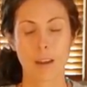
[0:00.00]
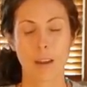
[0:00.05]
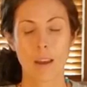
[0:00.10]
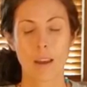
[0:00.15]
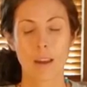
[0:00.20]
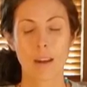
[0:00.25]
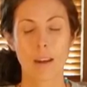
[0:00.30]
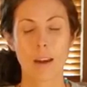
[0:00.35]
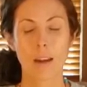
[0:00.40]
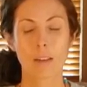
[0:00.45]

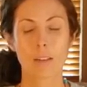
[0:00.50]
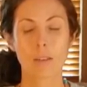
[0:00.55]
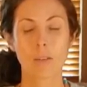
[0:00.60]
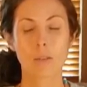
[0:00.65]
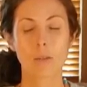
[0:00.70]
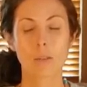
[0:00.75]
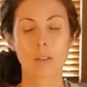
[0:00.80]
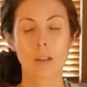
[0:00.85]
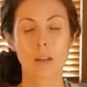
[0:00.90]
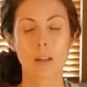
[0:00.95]
And as you
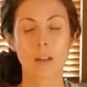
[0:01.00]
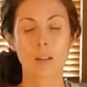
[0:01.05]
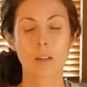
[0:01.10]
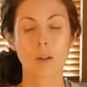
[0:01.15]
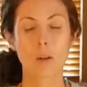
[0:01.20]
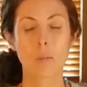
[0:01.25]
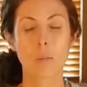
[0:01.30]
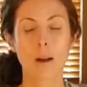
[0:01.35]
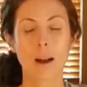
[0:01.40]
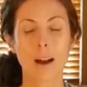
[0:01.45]
scan
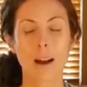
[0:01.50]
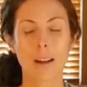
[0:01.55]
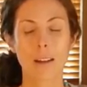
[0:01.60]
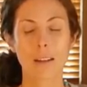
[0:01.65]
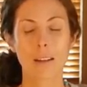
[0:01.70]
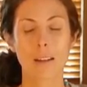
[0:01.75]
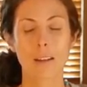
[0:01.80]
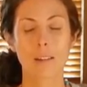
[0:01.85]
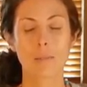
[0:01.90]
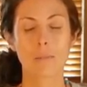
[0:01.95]
your
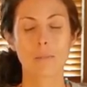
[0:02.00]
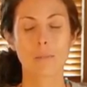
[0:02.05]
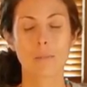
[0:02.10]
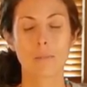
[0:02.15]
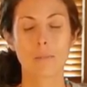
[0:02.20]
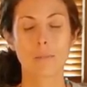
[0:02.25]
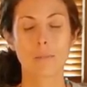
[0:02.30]
body,